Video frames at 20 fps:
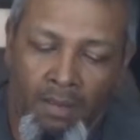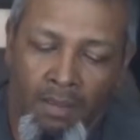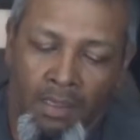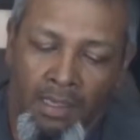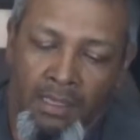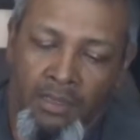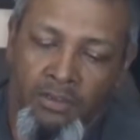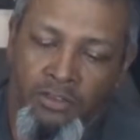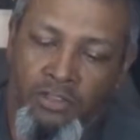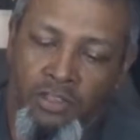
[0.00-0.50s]

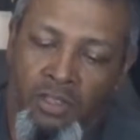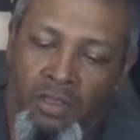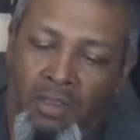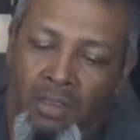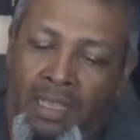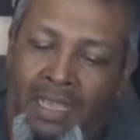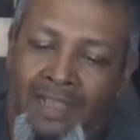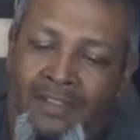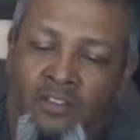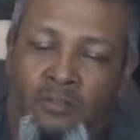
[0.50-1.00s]
Here's the
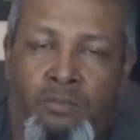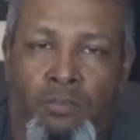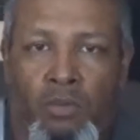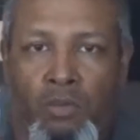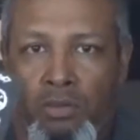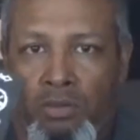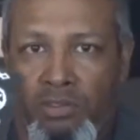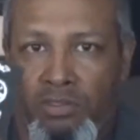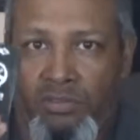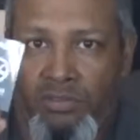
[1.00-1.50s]

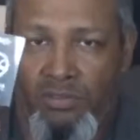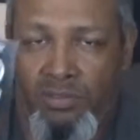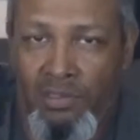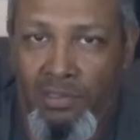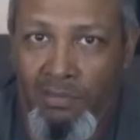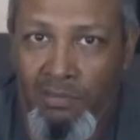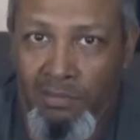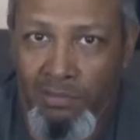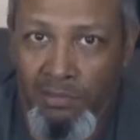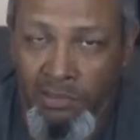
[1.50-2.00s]
S-Modus
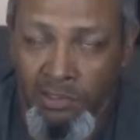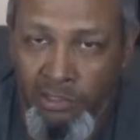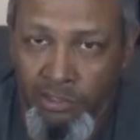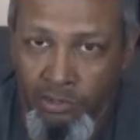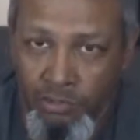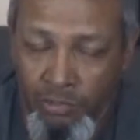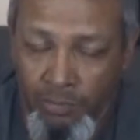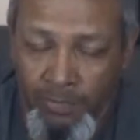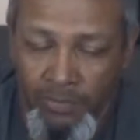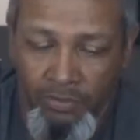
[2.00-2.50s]

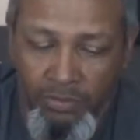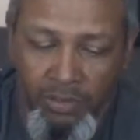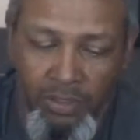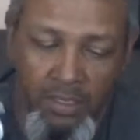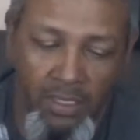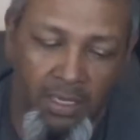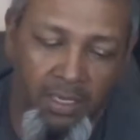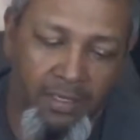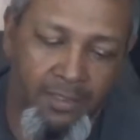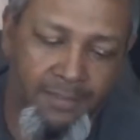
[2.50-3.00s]
distributing
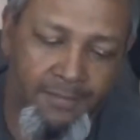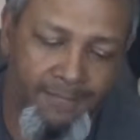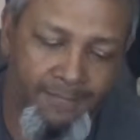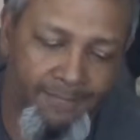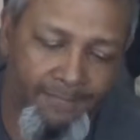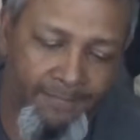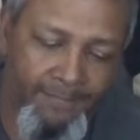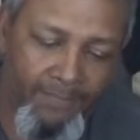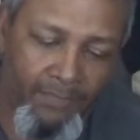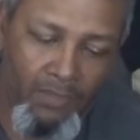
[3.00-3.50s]
card.
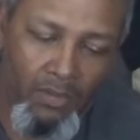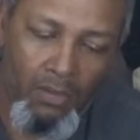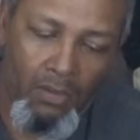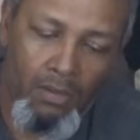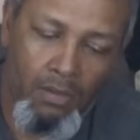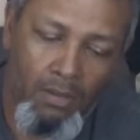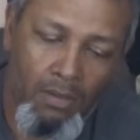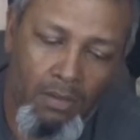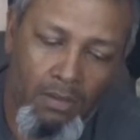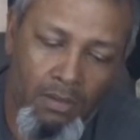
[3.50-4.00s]

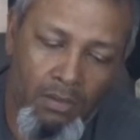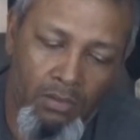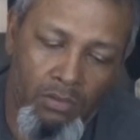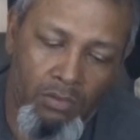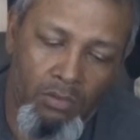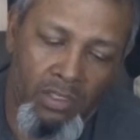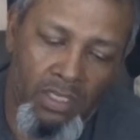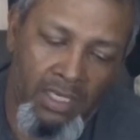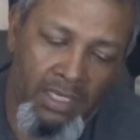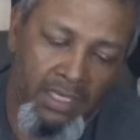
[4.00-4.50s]
You
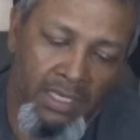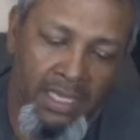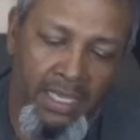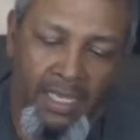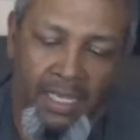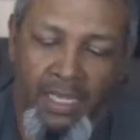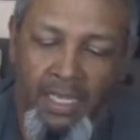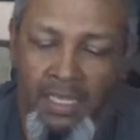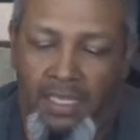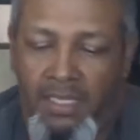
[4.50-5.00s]
get
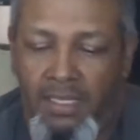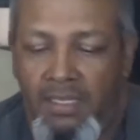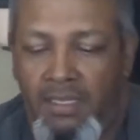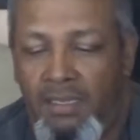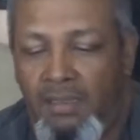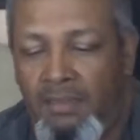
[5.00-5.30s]
a